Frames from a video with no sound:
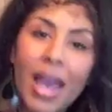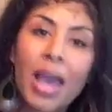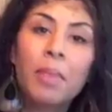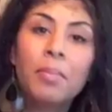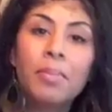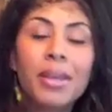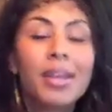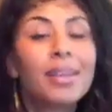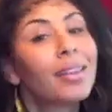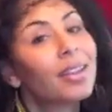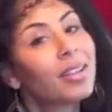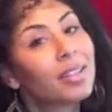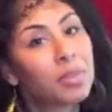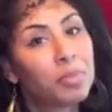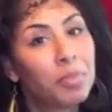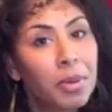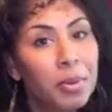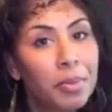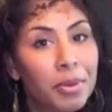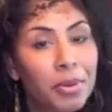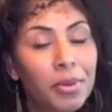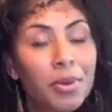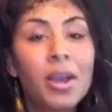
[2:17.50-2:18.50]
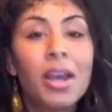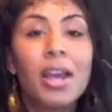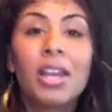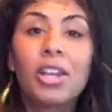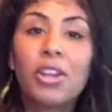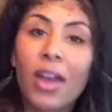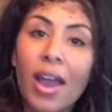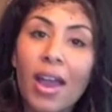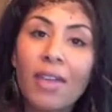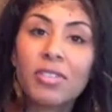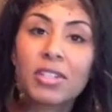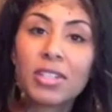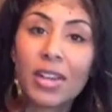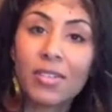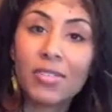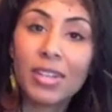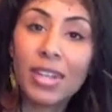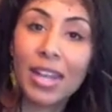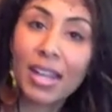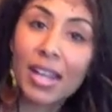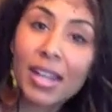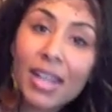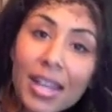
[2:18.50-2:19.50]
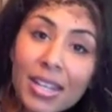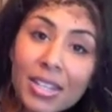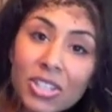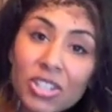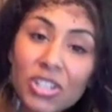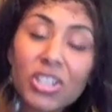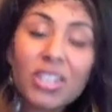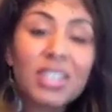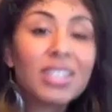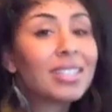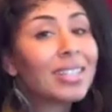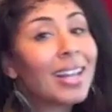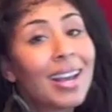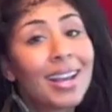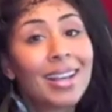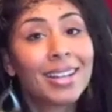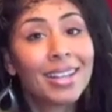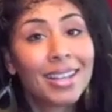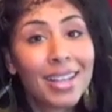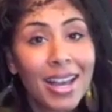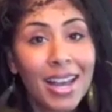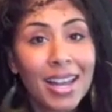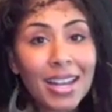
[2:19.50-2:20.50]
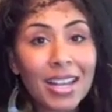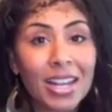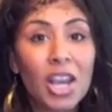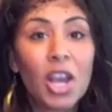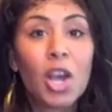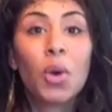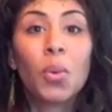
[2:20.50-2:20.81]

And being that it's boo-boo, your average everyday cleanser is not gonna cut it.